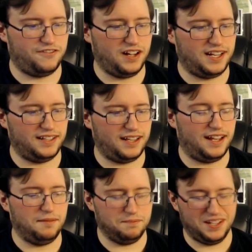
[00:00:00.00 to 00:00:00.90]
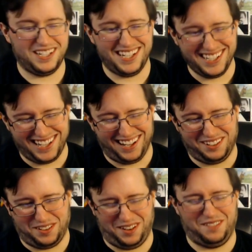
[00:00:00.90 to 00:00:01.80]
fucking die. Yep,
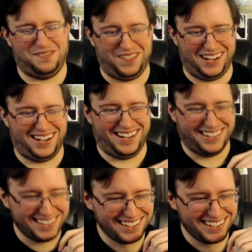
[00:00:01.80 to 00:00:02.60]
that's what I figured.